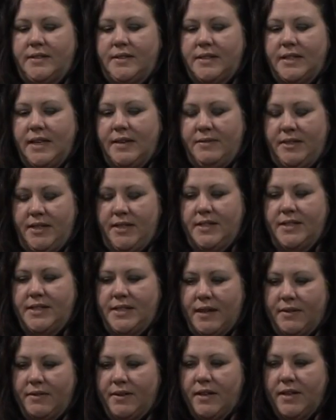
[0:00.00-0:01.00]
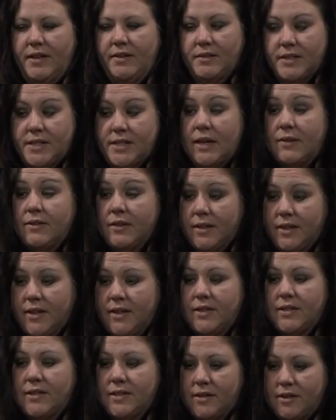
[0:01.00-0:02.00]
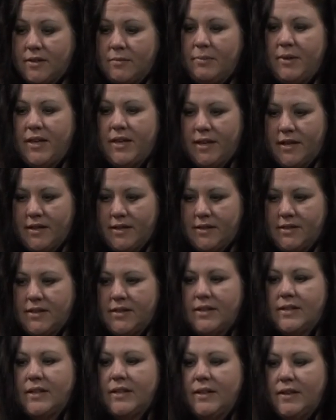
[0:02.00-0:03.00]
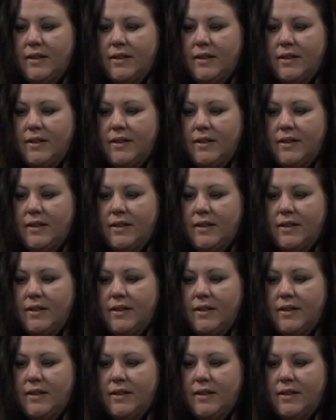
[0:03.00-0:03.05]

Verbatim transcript: safety is definitely, it was definitely a concern, because